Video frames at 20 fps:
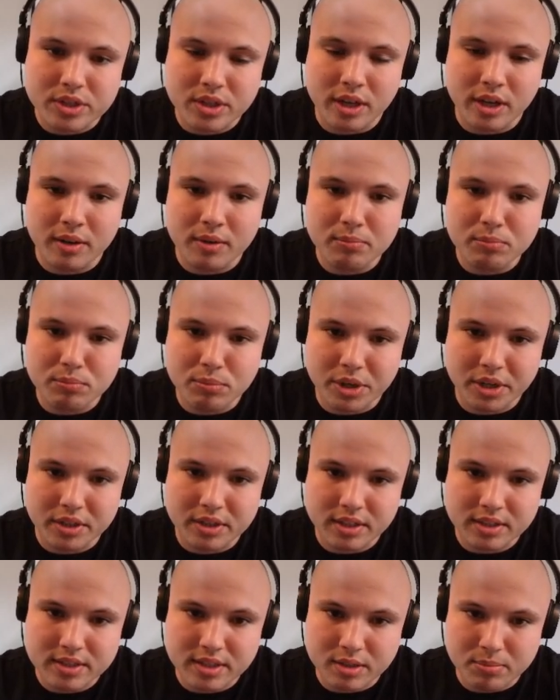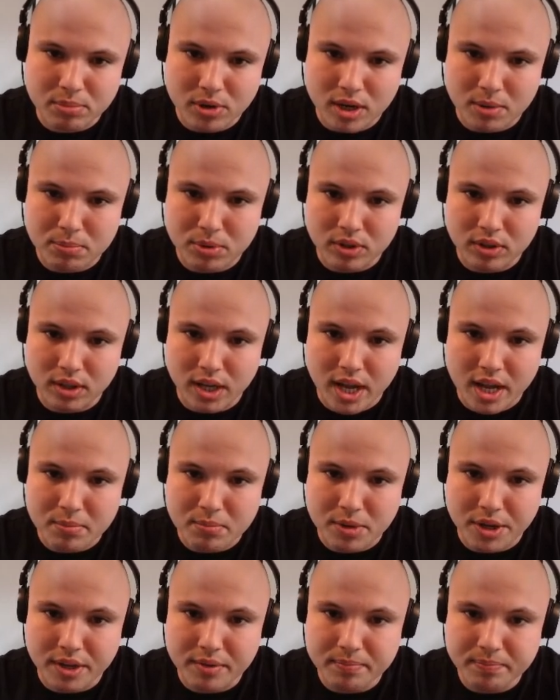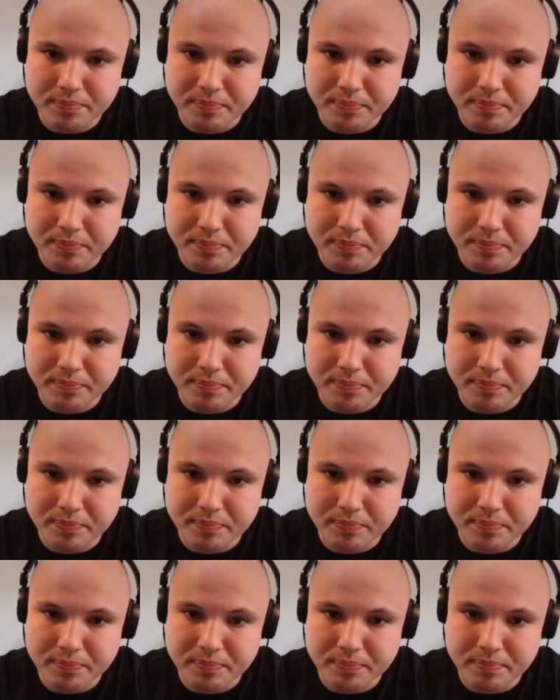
to bring things into proper alignment.